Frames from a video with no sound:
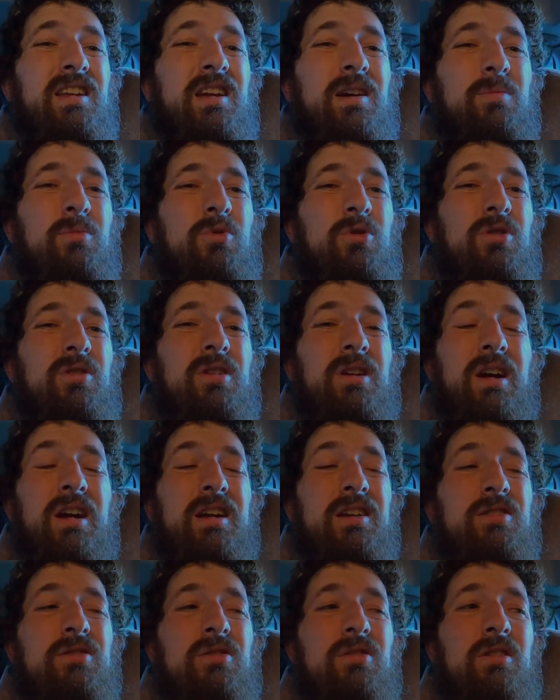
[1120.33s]
to cut more, I
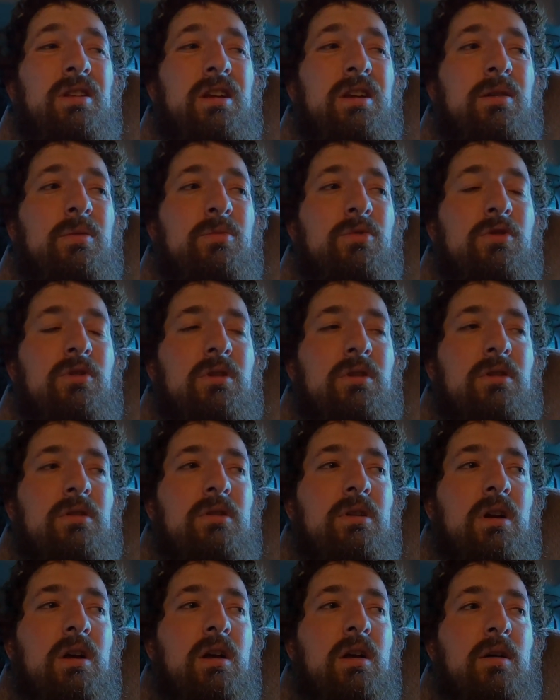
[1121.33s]
can totally cut more.
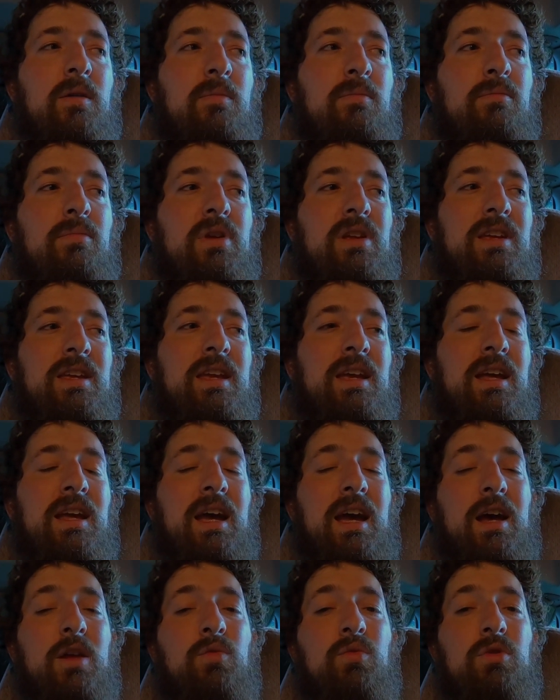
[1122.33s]
But you can't
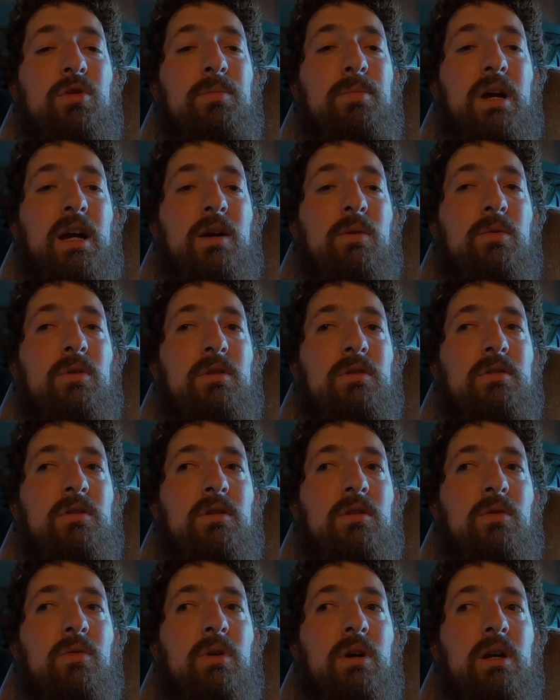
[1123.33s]
add wood back where you
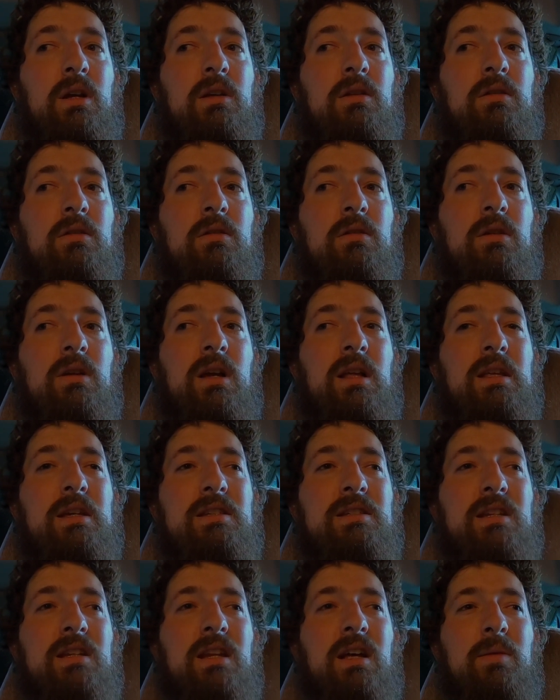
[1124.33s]
took it away, at
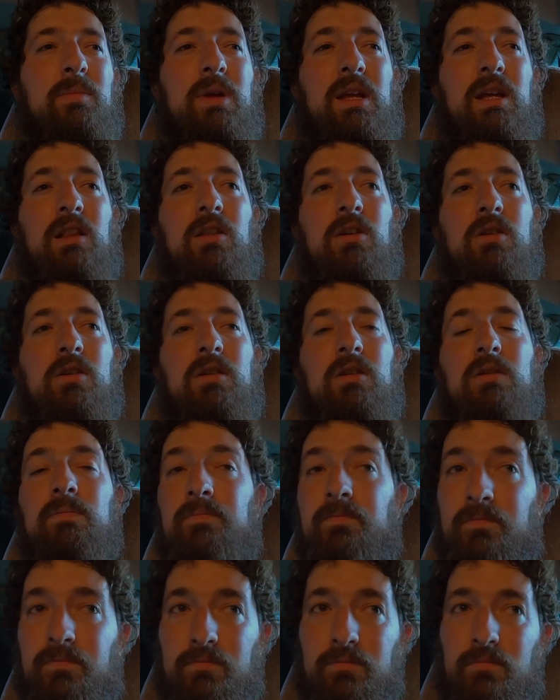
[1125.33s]
least to not make it look good.
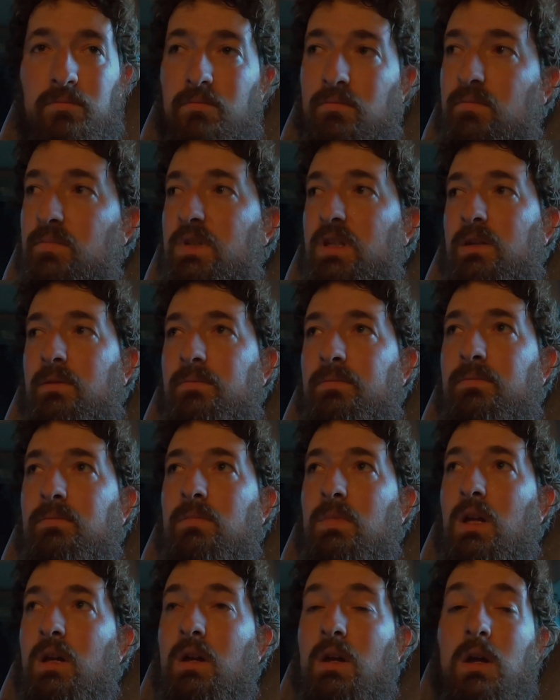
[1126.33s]
So
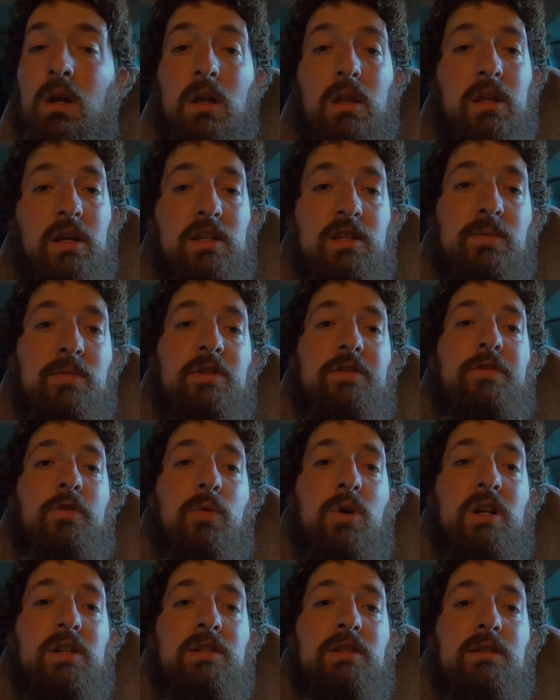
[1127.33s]
thanks so much for
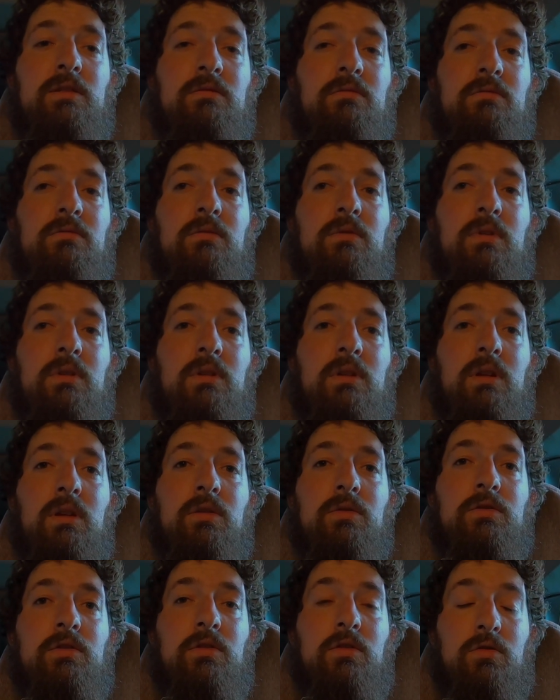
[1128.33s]
watching. It
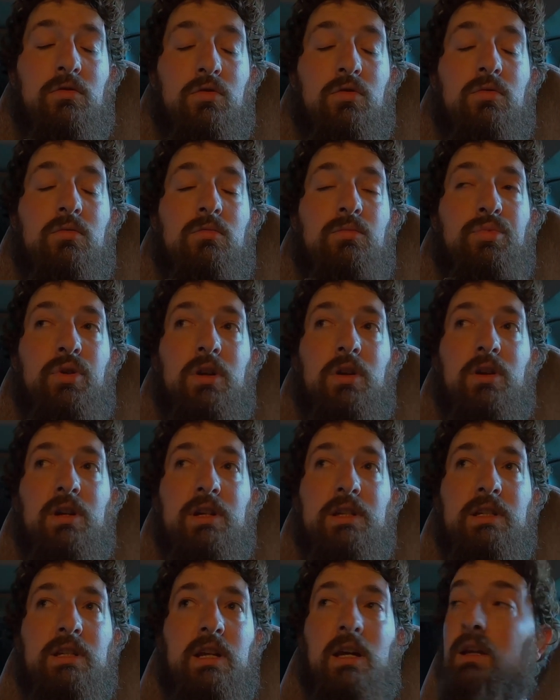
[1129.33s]
was a pretty
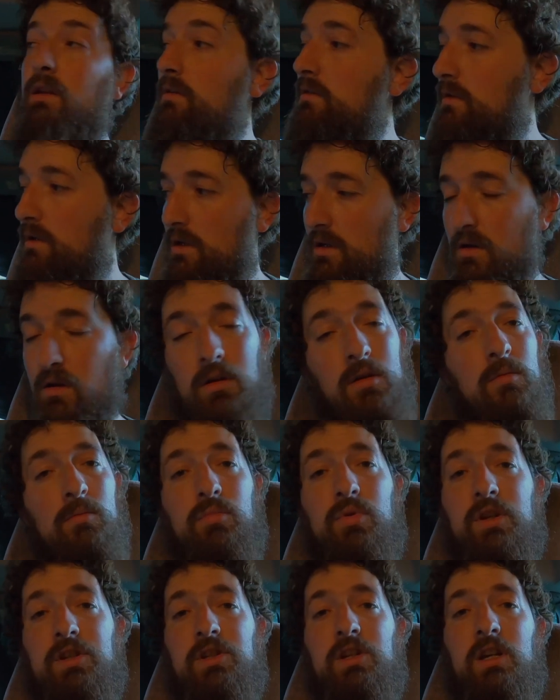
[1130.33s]
crazy day.
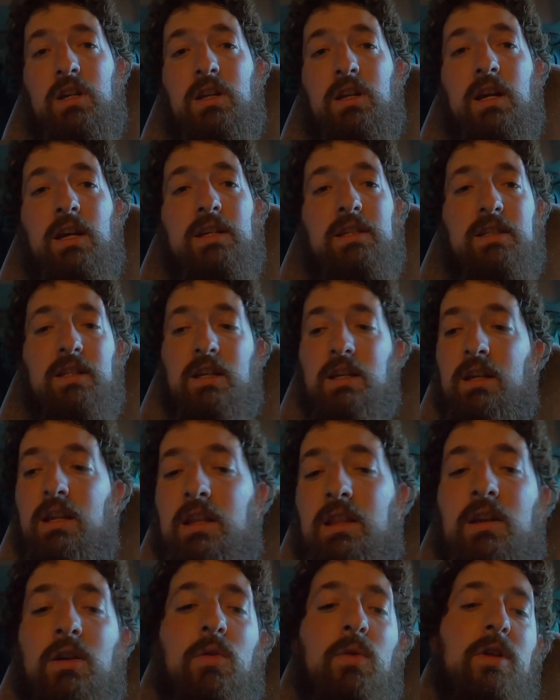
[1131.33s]
Appreciate you guys sticking
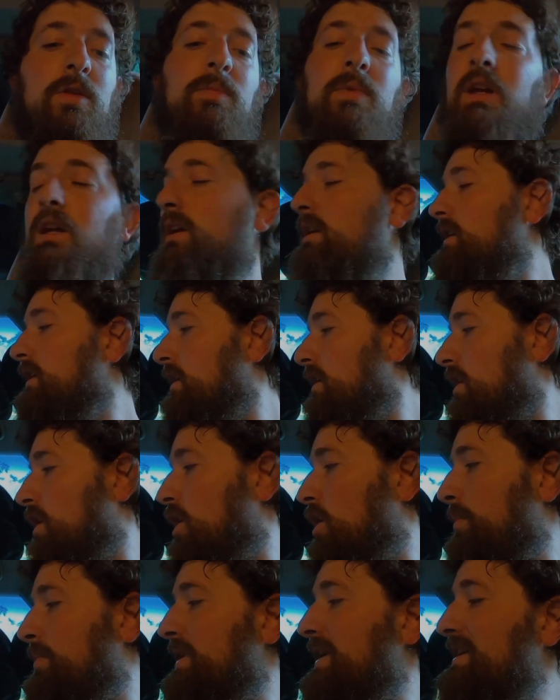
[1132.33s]
in there with me.
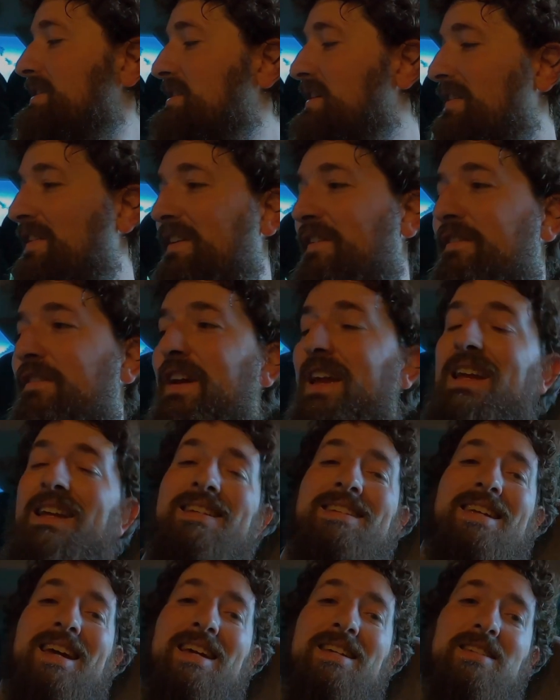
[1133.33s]
Hope you guys have a
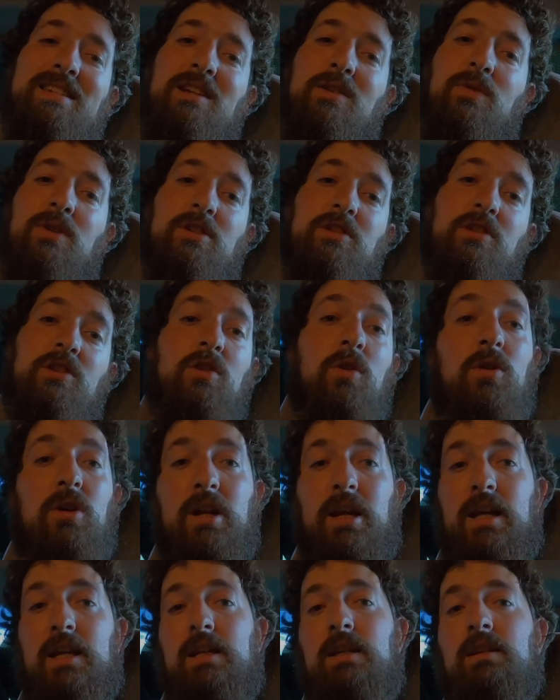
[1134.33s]
fantastic rest of your
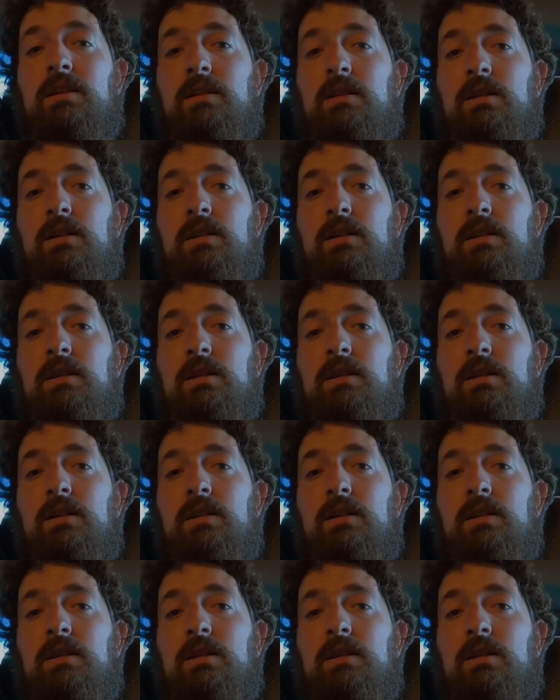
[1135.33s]
day,